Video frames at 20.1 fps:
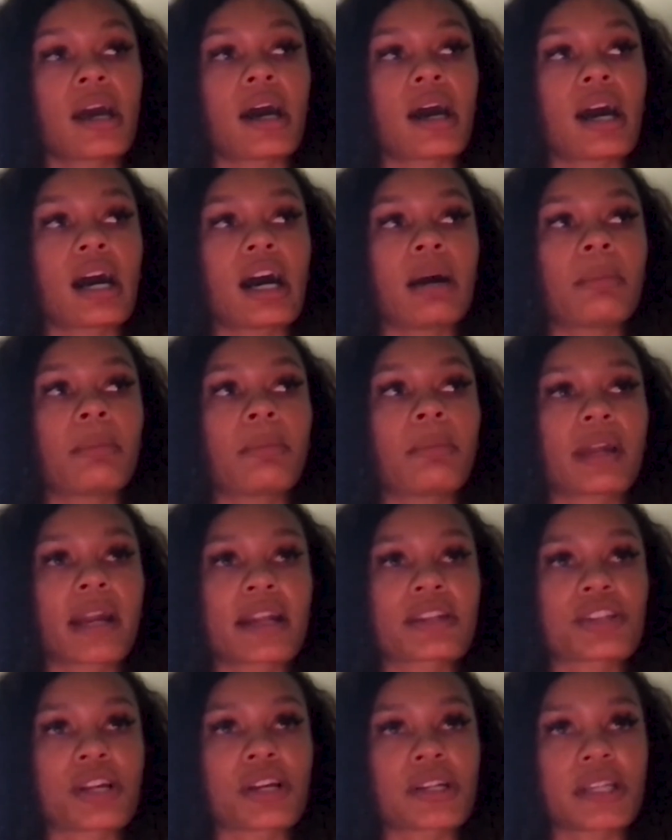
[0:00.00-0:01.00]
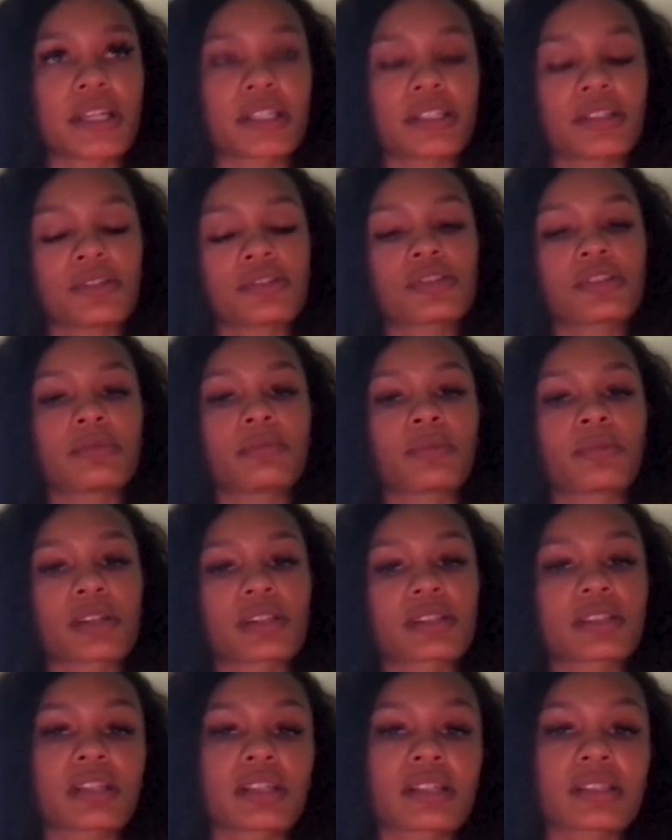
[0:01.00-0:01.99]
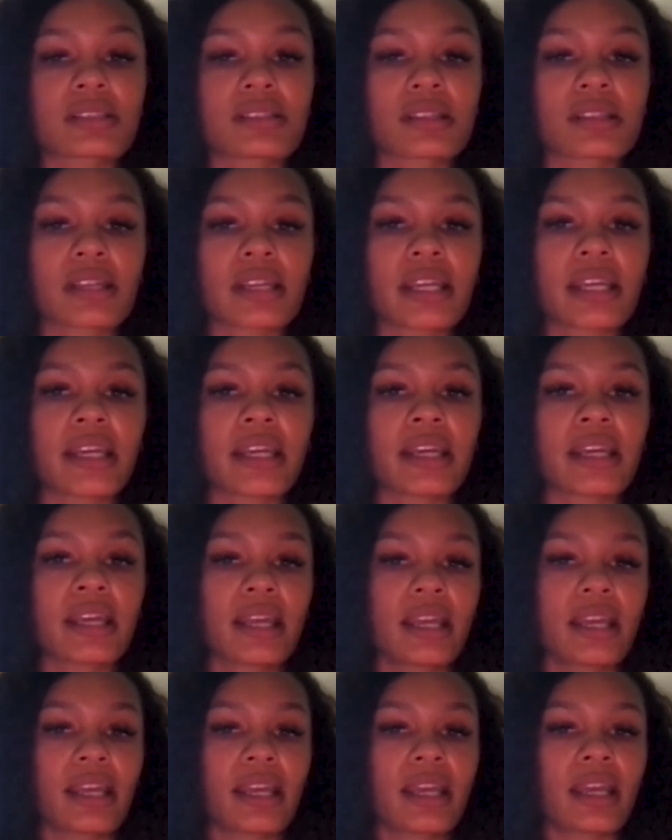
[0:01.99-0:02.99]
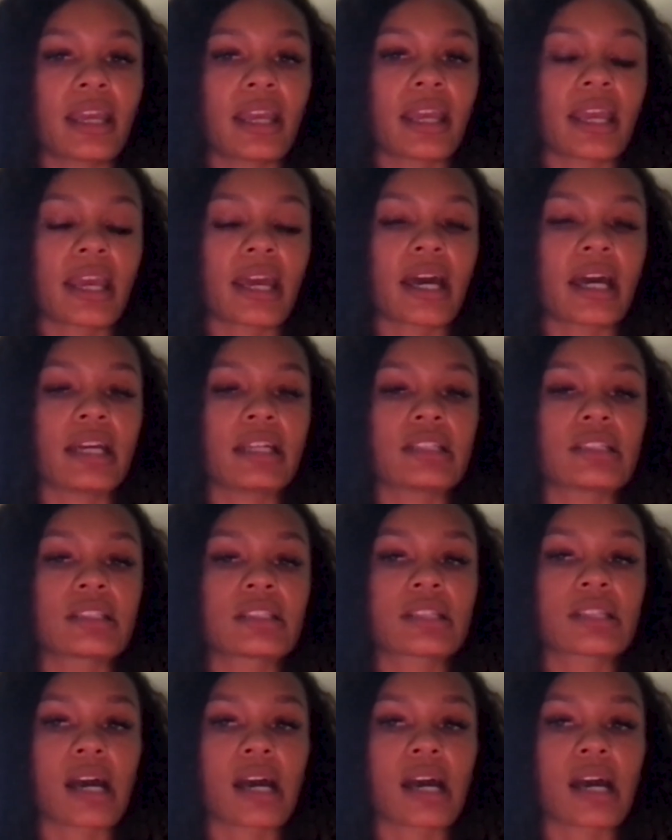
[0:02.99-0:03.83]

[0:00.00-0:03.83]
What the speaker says: And I started taking YouTube more seriously. And